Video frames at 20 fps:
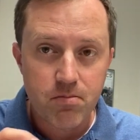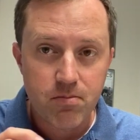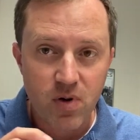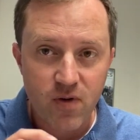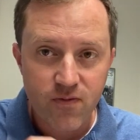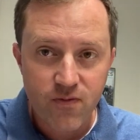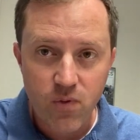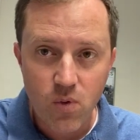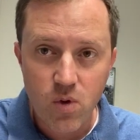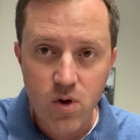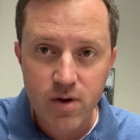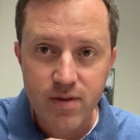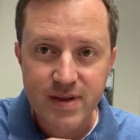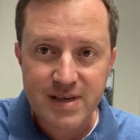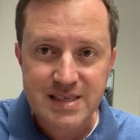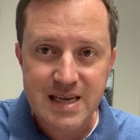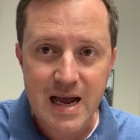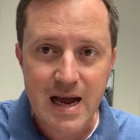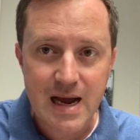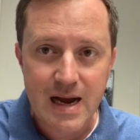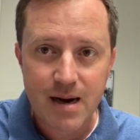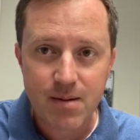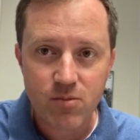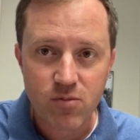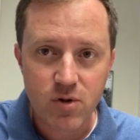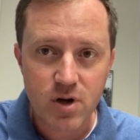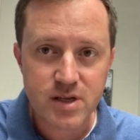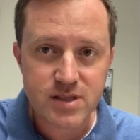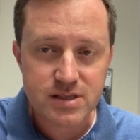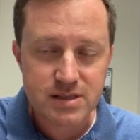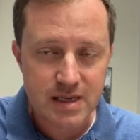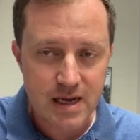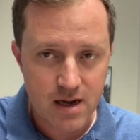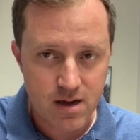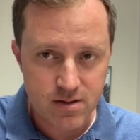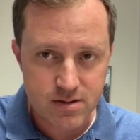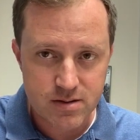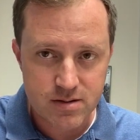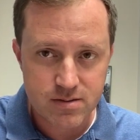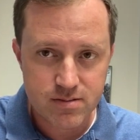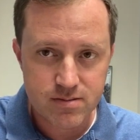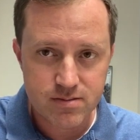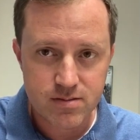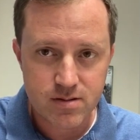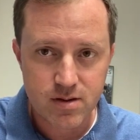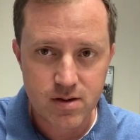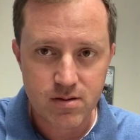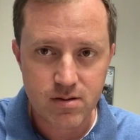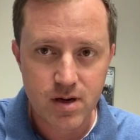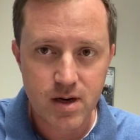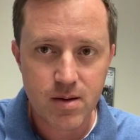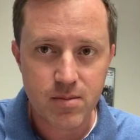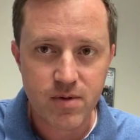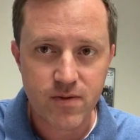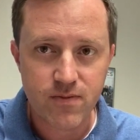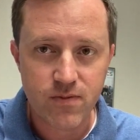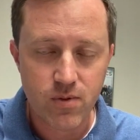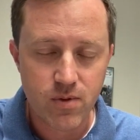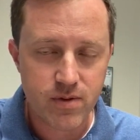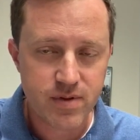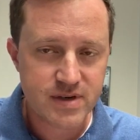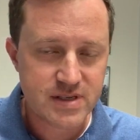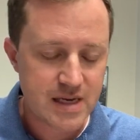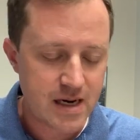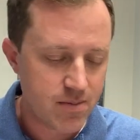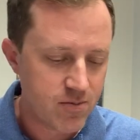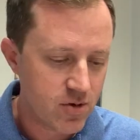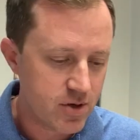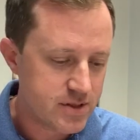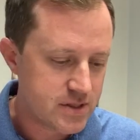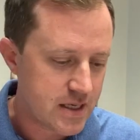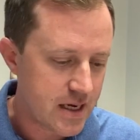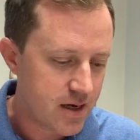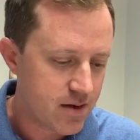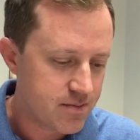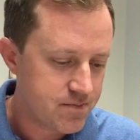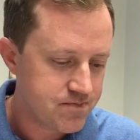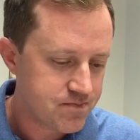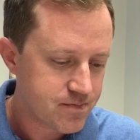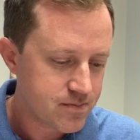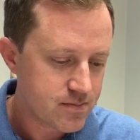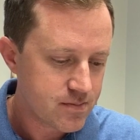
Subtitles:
before the time runs out. All right, before the time runs out.